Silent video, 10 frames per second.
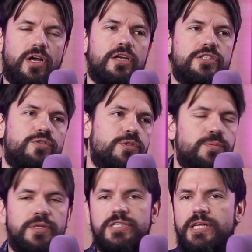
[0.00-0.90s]
Tasks,
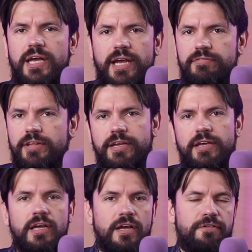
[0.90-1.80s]
which means that I have like
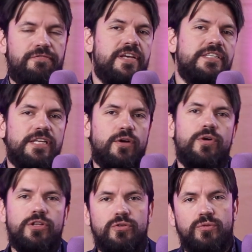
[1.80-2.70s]
things that I
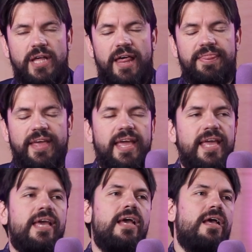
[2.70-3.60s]
want to do that
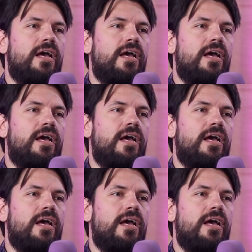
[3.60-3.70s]
day.